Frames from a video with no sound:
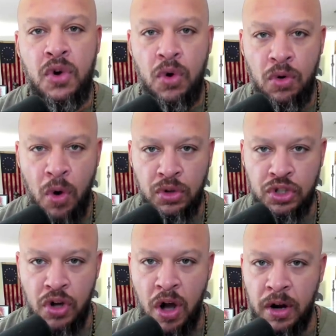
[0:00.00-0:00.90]
who are growing
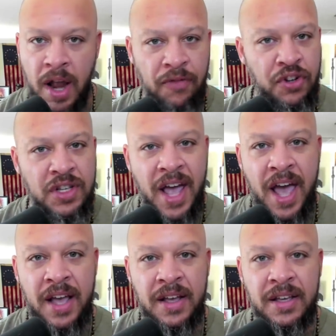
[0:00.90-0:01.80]
stronger every
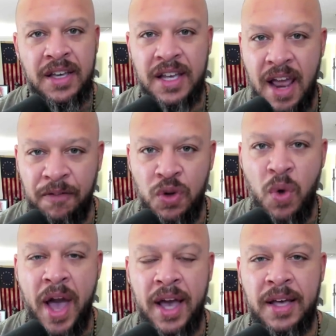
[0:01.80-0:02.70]
day in every
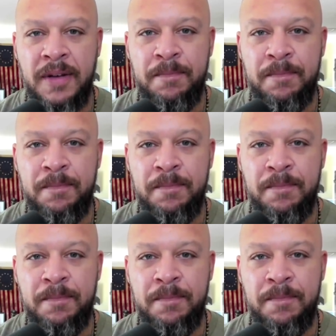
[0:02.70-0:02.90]
way